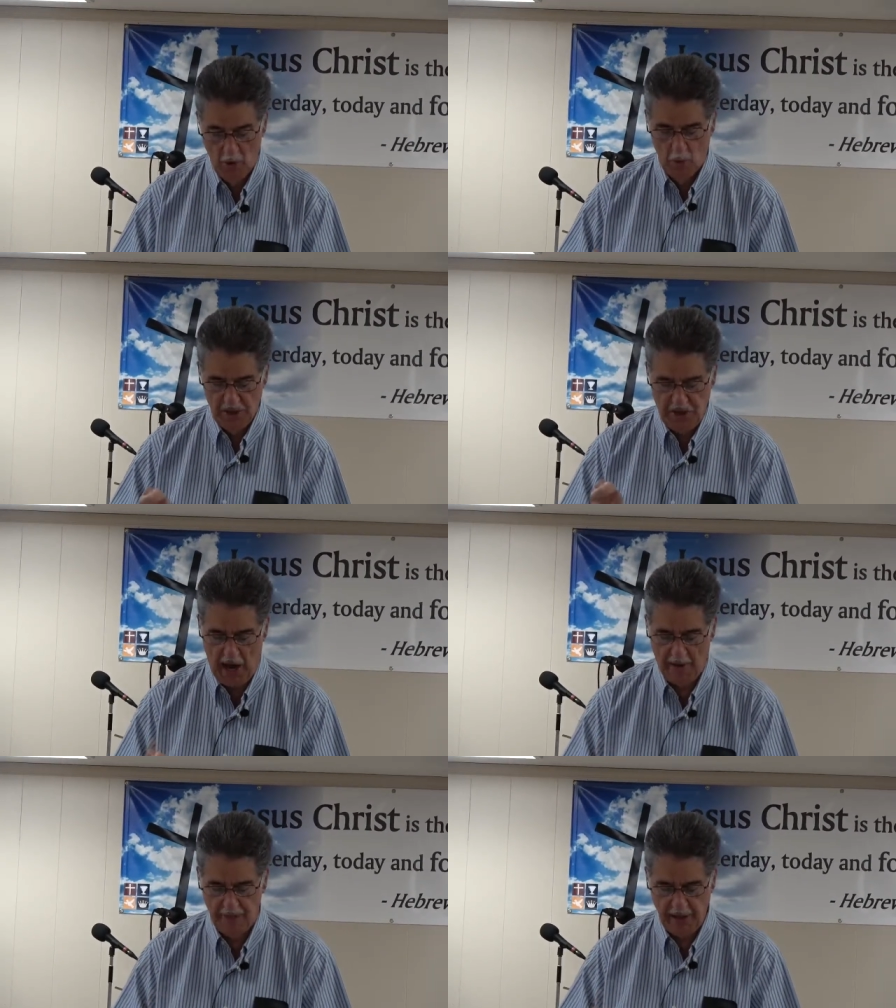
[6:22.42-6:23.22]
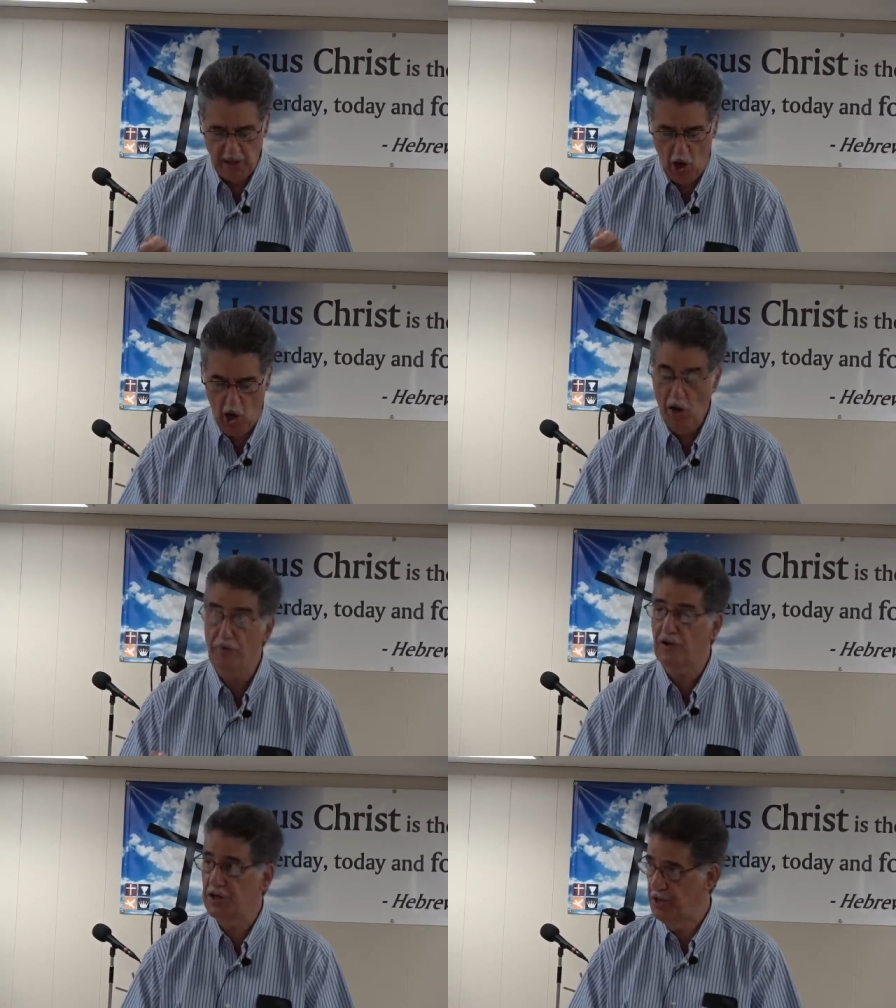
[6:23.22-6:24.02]
was hovering
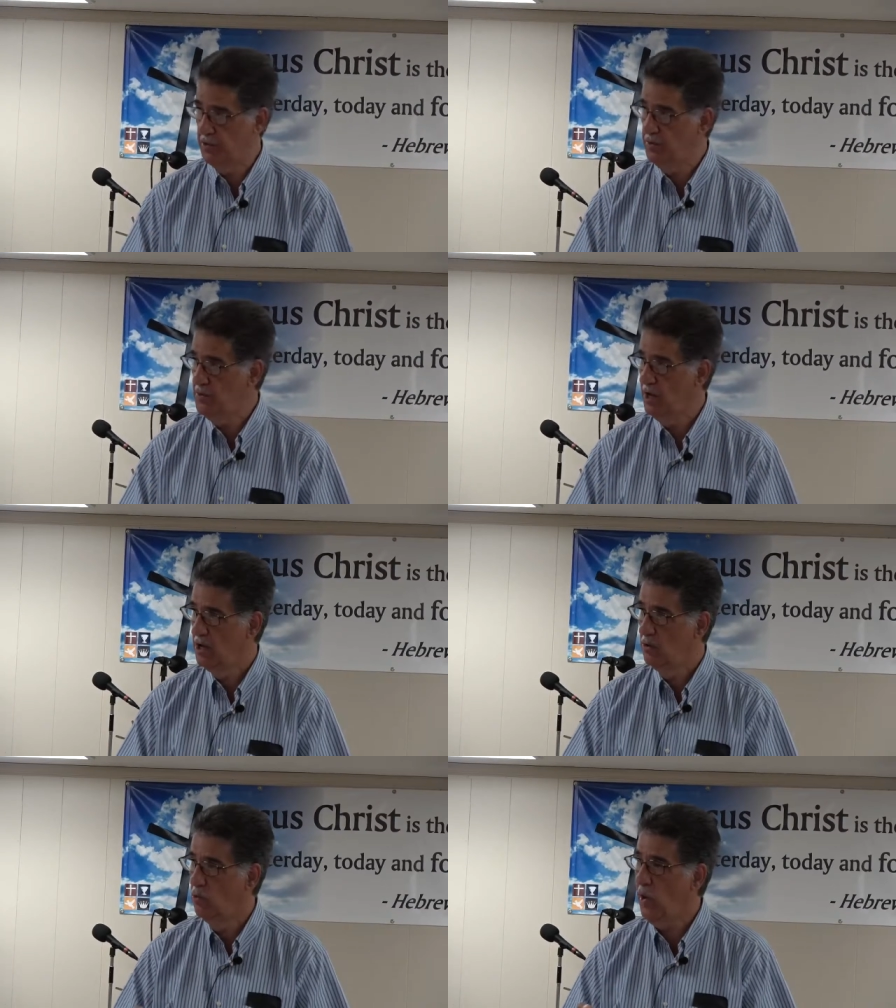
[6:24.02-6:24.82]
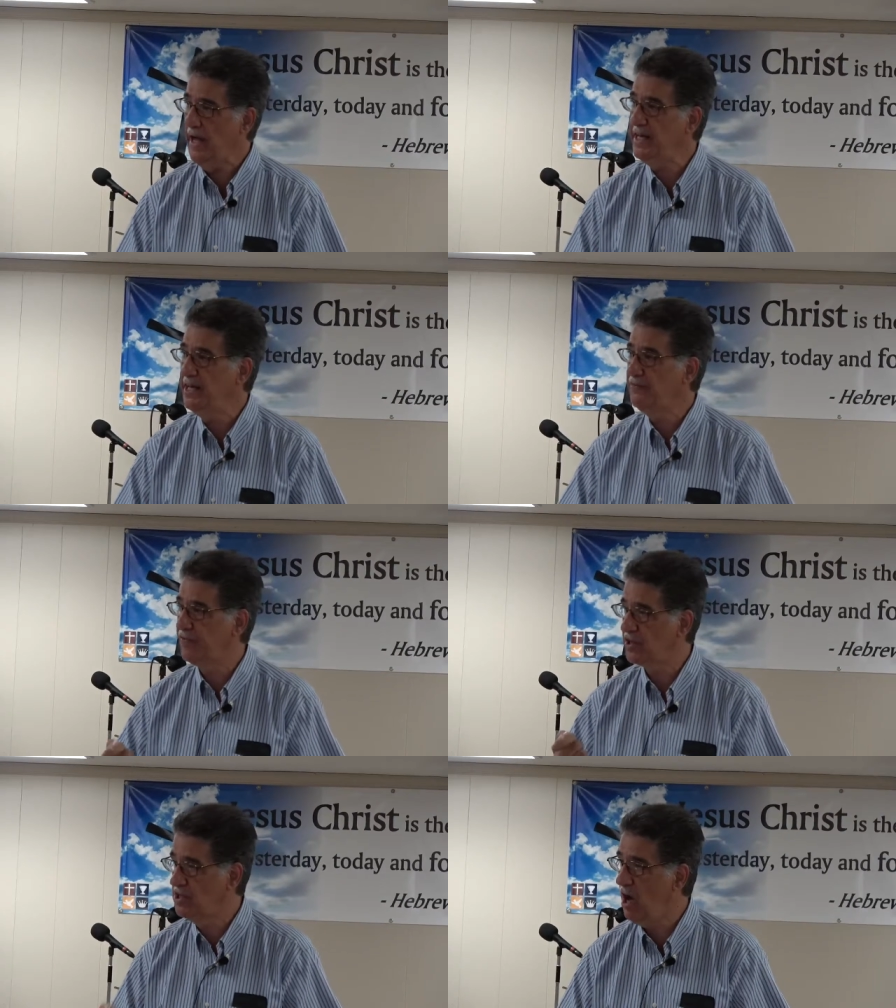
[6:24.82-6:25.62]
over you, waiting
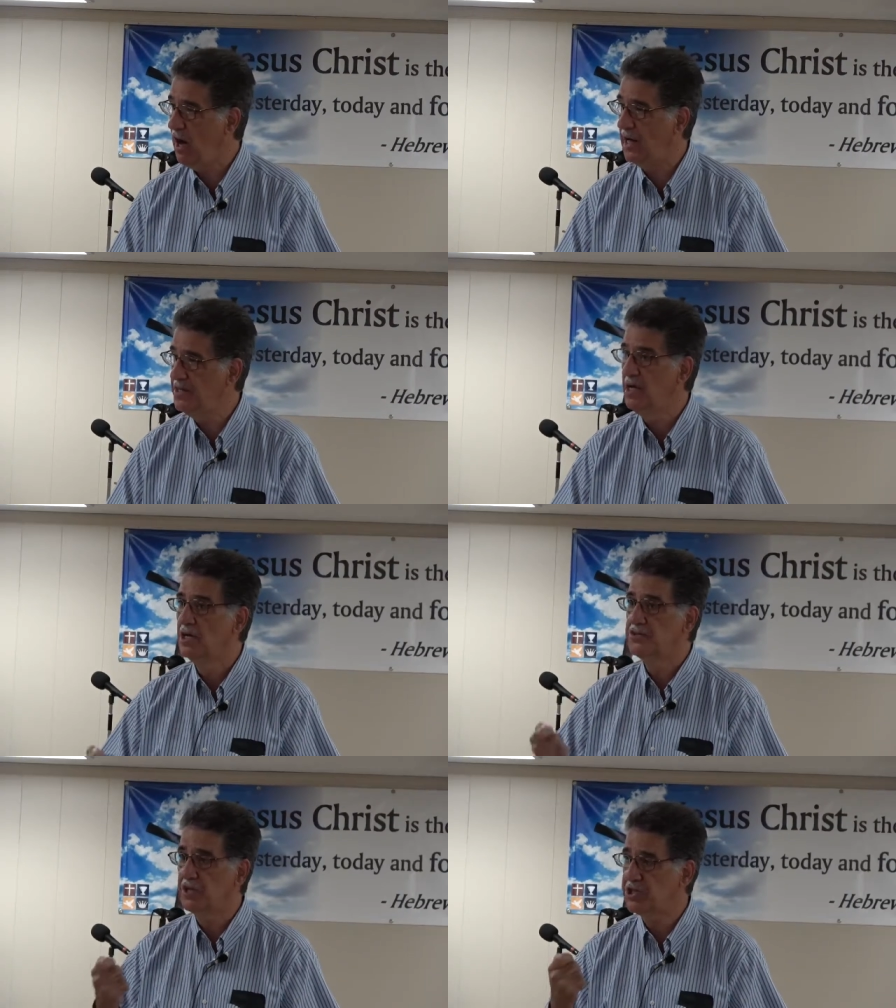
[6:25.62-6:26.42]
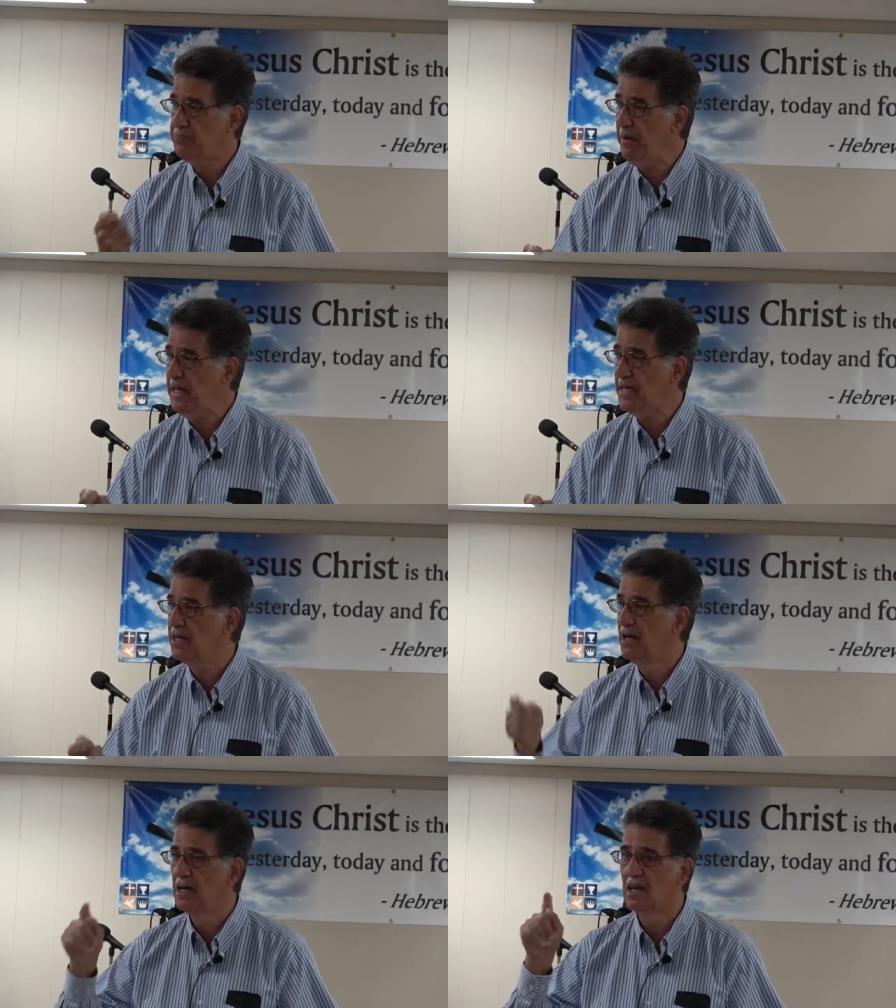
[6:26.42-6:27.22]
for God to
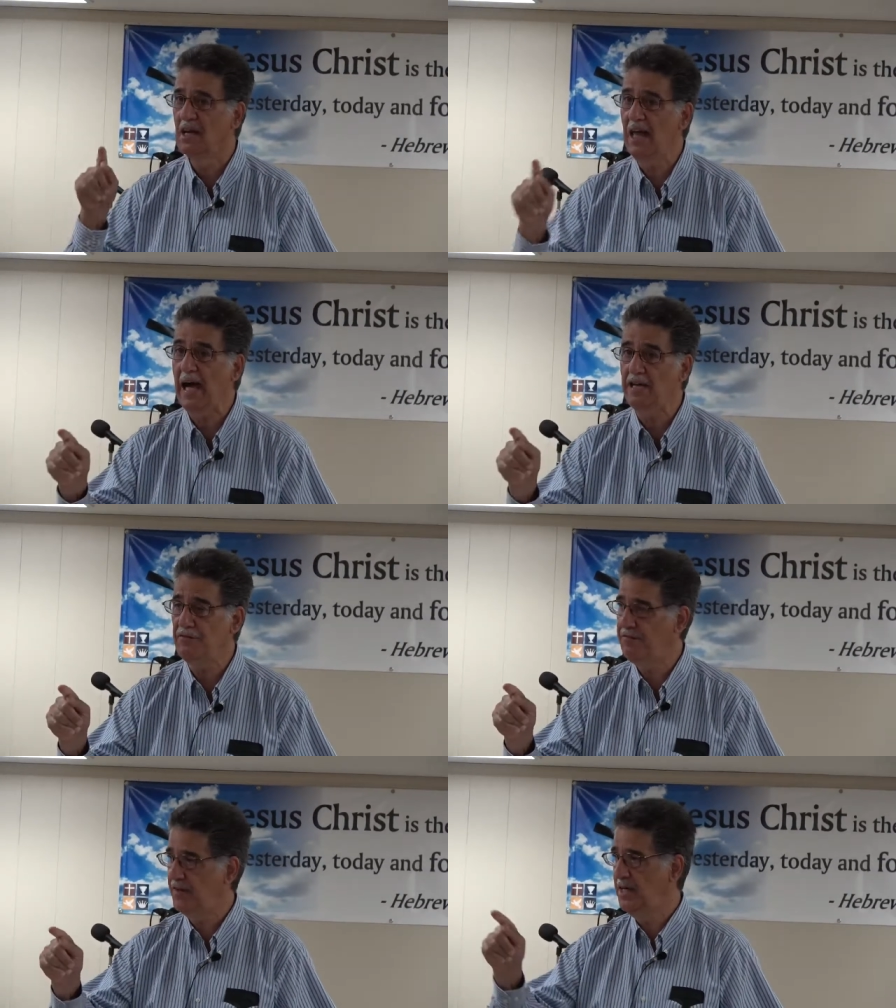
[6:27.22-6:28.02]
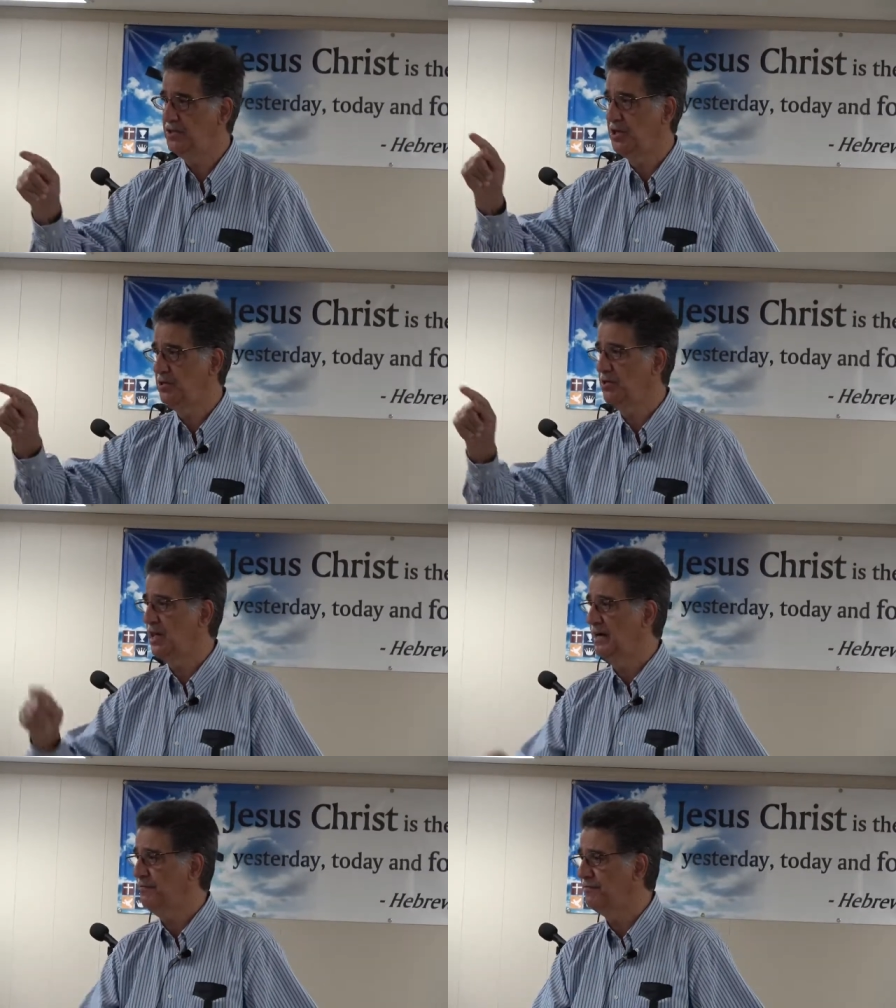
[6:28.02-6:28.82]
speak life into your
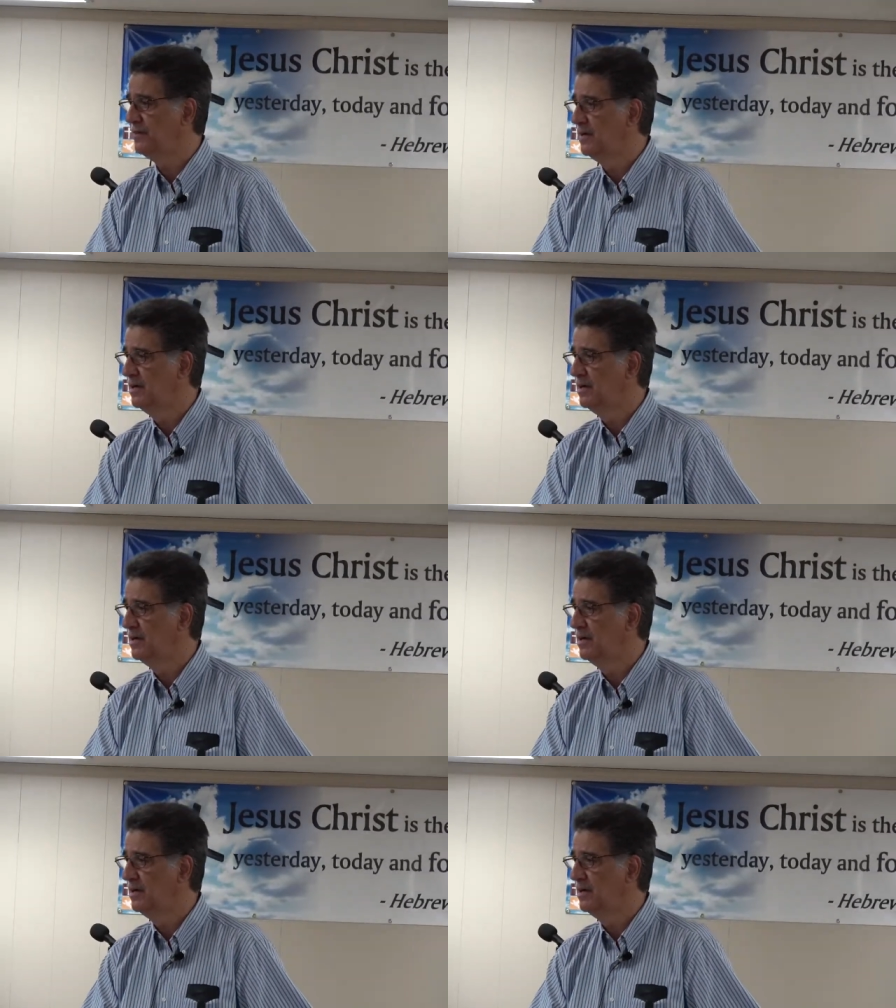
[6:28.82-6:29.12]
life.